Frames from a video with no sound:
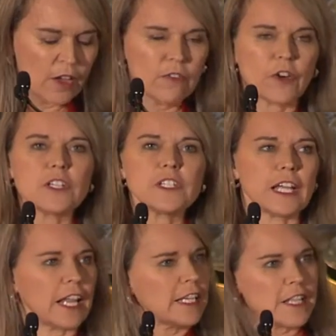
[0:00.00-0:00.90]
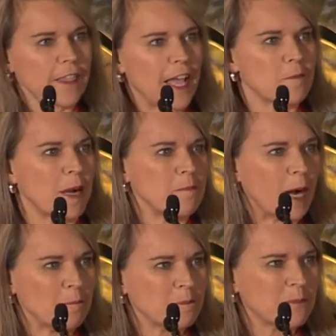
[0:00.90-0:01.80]
First, I'd like to thank my
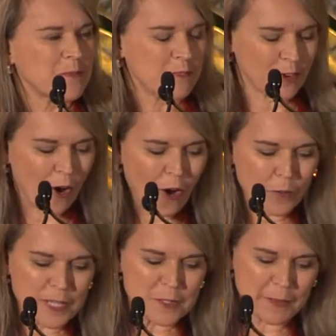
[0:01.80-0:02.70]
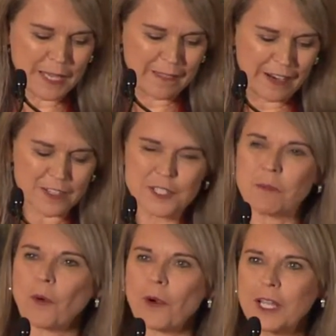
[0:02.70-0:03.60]
mom for always being there
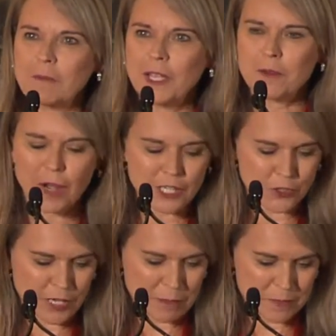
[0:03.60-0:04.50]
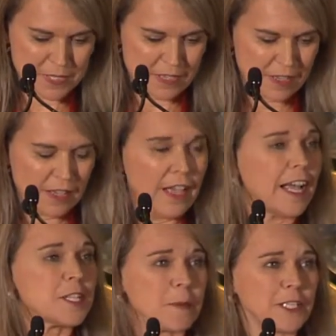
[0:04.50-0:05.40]
supporting me in my dreams,
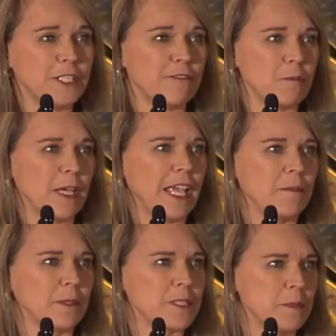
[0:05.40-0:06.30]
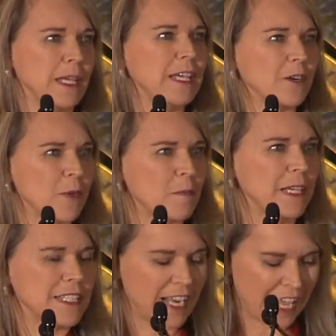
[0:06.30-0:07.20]
and especially for being able to be here with
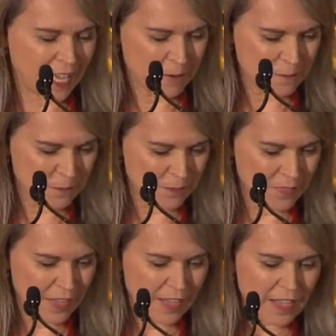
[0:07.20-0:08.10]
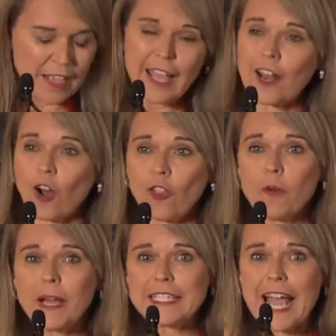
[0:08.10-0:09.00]
me today. And although
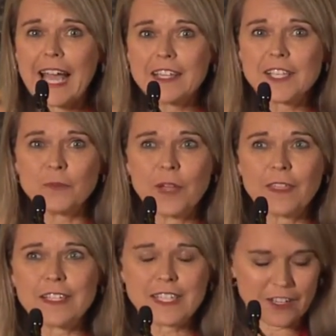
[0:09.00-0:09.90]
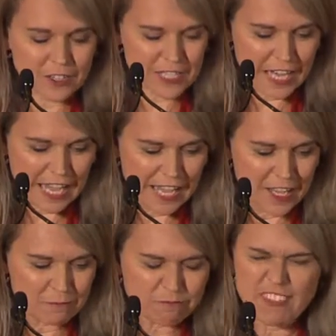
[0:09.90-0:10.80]
my dad isn't with us here
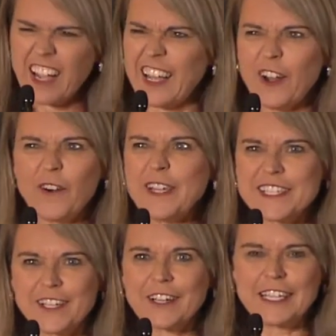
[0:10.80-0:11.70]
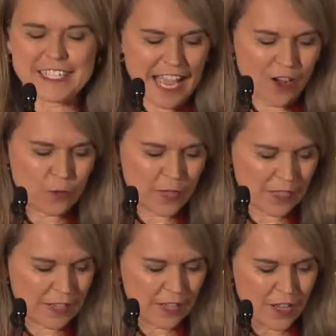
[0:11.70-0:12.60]
today, I know he's looking down with
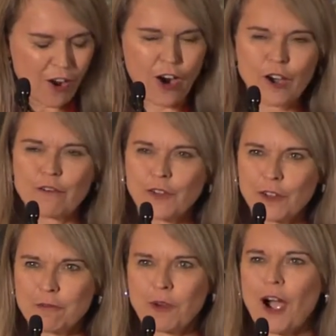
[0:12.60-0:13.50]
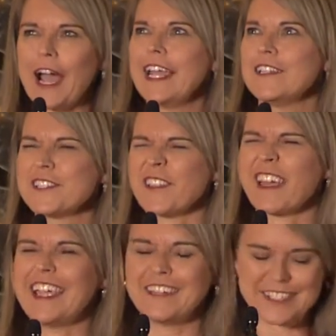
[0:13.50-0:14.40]
a heart full of pride. So
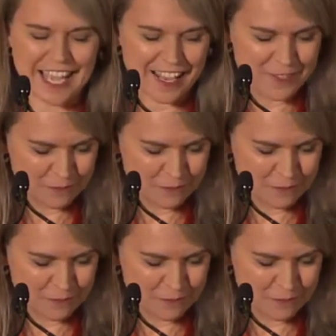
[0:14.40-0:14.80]
thank you, Dad.